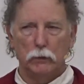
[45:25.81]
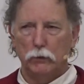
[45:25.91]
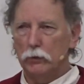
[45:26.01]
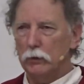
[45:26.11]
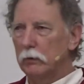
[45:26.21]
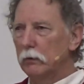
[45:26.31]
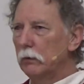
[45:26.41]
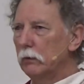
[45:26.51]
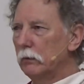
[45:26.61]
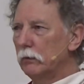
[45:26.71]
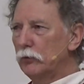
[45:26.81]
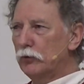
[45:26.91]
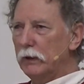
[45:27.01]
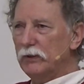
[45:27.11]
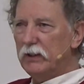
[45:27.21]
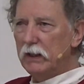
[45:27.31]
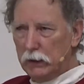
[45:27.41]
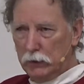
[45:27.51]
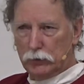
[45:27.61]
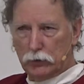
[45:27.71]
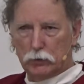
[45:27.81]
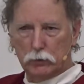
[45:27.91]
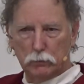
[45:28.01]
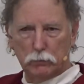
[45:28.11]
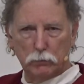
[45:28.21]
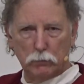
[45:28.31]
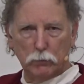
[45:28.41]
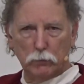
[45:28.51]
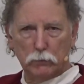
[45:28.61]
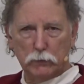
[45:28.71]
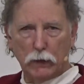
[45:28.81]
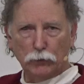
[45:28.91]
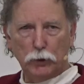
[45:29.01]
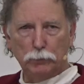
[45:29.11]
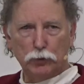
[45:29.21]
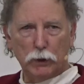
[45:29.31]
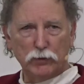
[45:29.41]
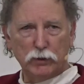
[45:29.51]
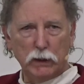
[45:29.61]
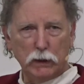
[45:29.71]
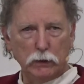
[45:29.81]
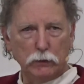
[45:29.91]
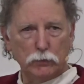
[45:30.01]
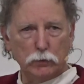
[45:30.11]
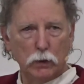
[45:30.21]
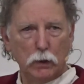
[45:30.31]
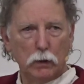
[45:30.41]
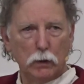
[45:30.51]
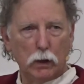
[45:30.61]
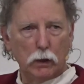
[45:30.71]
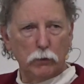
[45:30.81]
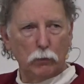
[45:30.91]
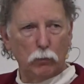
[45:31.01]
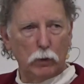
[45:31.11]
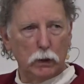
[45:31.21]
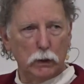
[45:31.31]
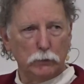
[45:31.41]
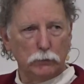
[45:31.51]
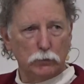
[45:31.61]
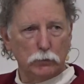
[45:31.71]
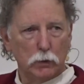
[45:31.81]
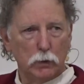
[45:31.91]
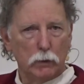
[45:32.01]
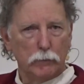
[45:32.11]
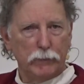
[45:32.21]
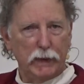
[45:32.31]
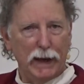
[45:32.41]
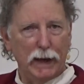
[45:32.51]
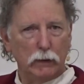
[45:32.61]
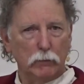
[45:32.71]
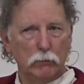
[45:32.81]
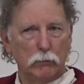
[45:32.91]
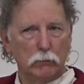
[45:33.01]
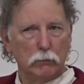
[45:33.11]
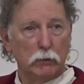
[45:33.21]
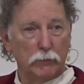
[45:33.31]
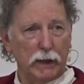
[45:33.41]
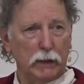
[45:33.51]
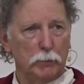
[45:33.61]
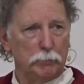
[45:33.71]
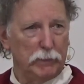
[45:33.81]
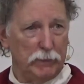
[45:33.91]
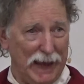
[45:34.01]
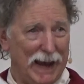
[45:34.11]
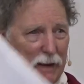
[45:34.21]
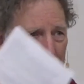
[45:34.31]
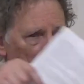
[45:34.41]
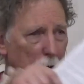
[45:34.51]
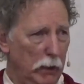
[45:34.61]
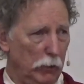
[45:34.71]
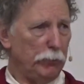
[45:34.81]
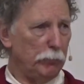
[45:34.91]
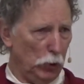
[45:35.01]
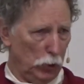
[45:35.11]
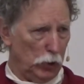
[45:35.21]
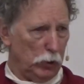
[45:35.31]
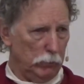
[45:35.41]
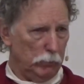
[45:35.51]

Your trustees, township trustees, are the ones that develop that health board